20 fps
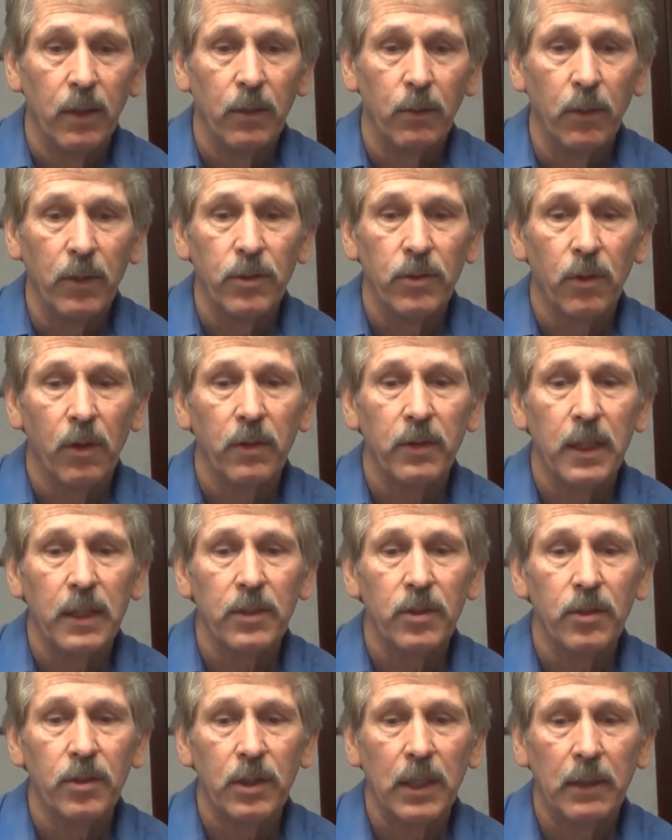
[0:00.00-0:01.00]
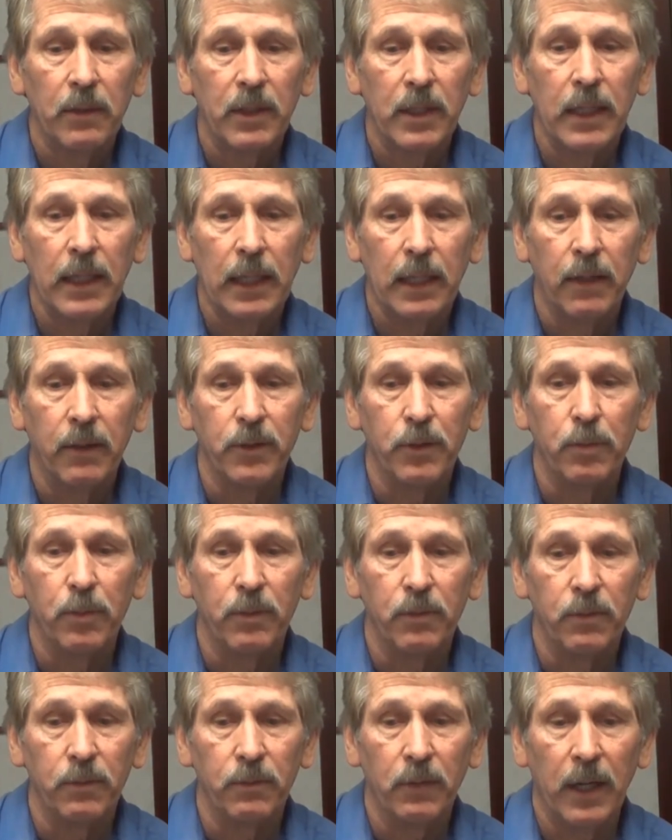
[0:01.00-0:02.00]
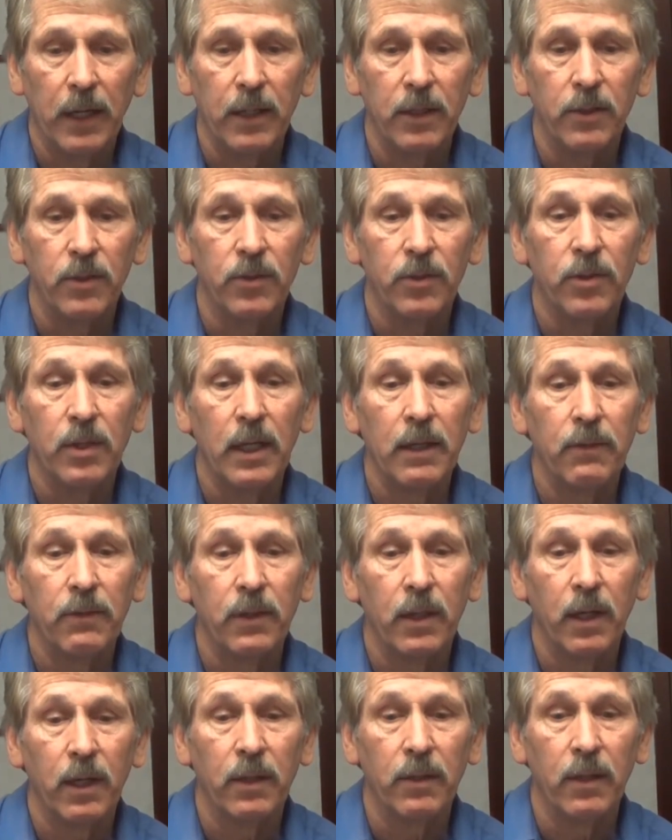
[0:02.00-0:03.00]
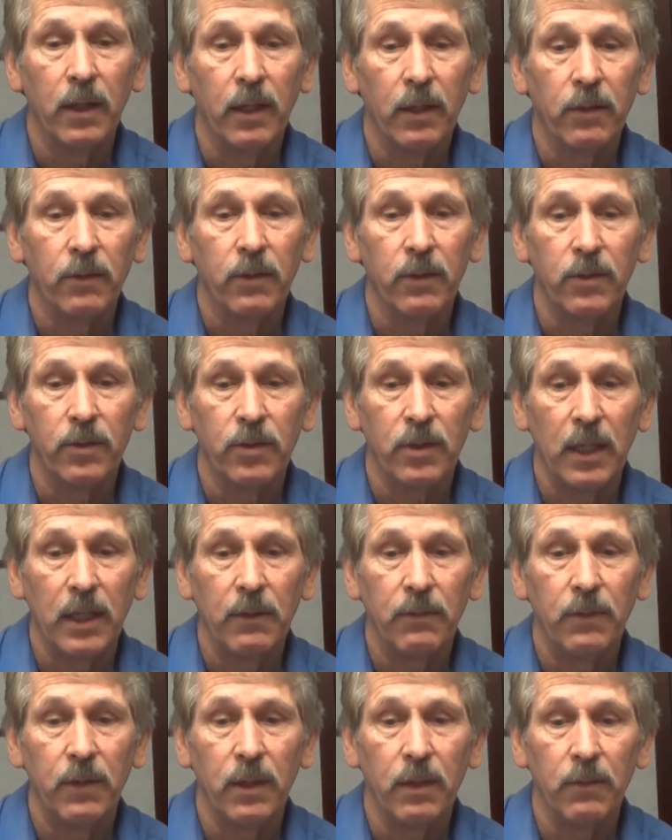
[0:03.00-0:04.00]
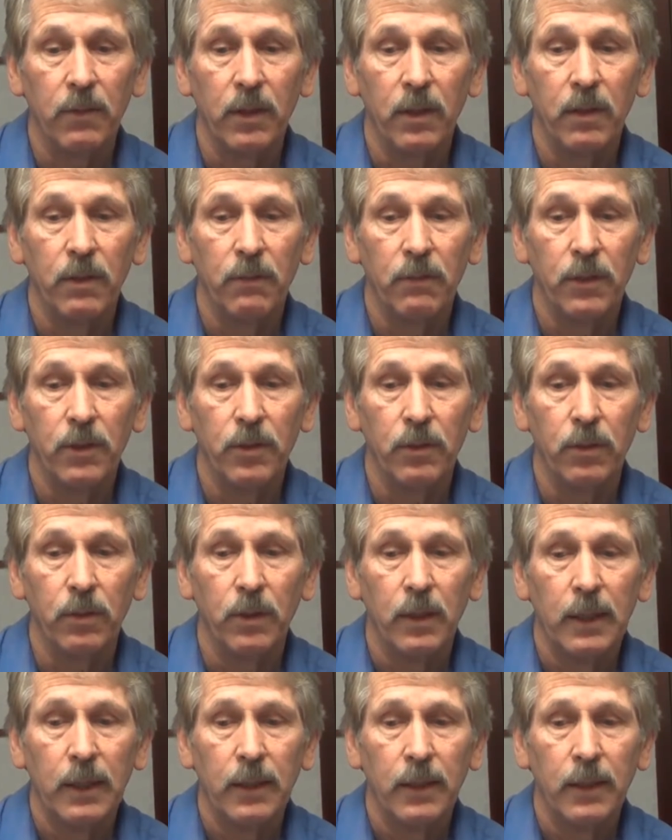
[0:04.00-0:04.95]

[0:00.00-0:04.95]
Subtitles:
Once all necessary care has been provided to safeguard the health and safety of the individual,